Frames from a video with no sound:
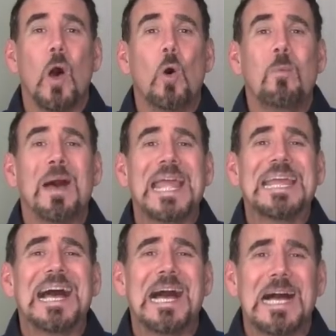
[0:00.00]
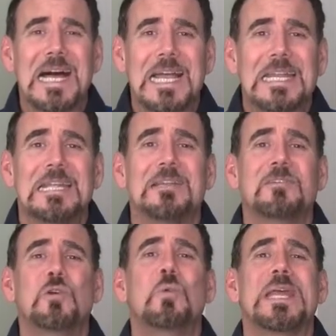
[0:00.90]
Oh my God,
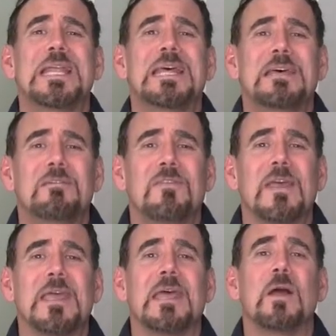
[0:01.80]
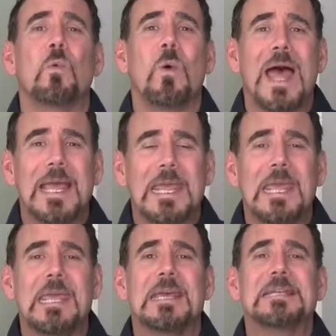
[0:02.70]
do we live in a
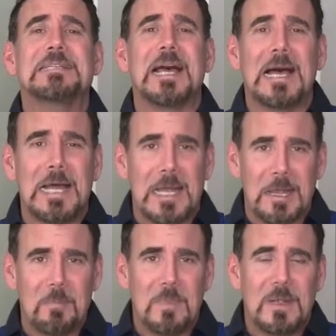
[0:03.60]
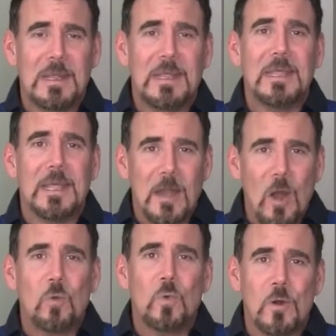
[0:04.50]
wacky time in
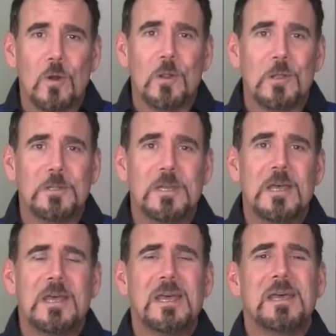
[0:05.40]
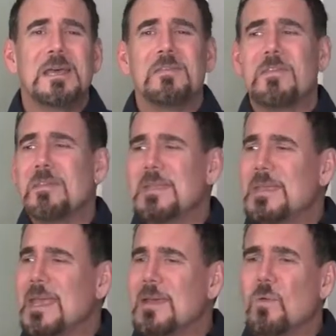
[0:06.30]
our world?
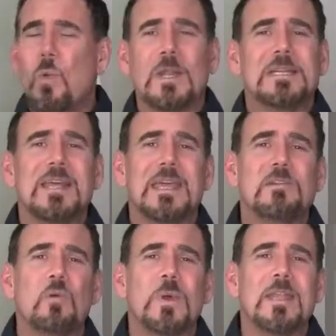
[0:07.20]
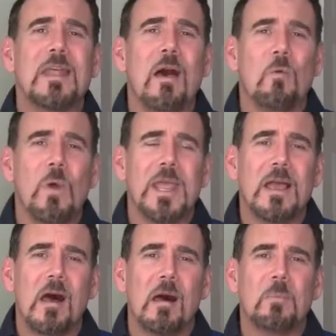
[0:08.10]
What day do we not
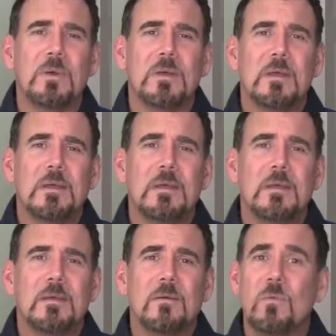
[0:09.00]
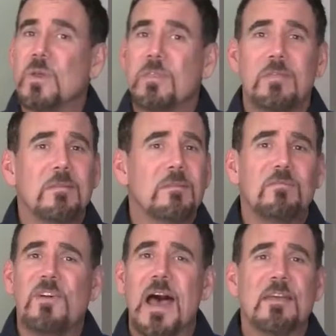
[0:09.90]
wake up with
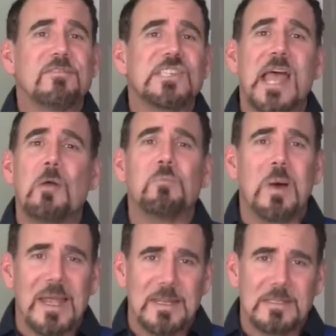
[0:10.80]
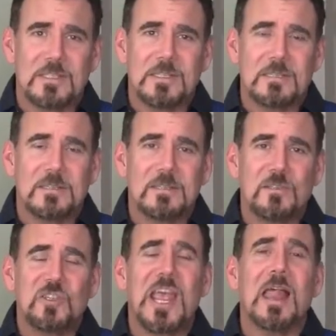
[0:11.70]
five sound bites,
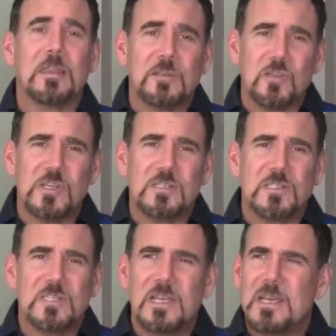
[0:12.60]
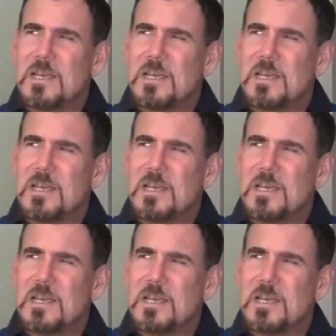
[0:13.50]
challenges,